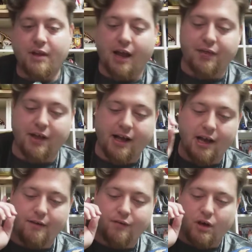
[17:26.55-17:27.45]
I think I
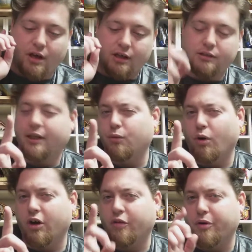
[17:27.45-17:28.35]
have seen
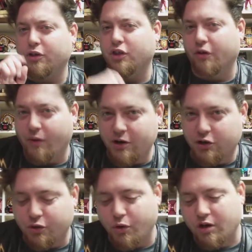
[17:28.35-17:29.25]
one other person on the Ranger
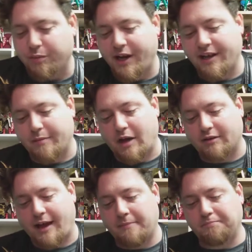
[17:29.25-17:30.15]
store complaining about
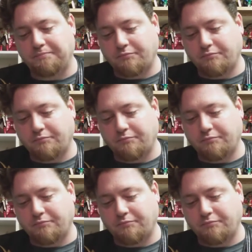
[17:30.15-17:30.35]
that.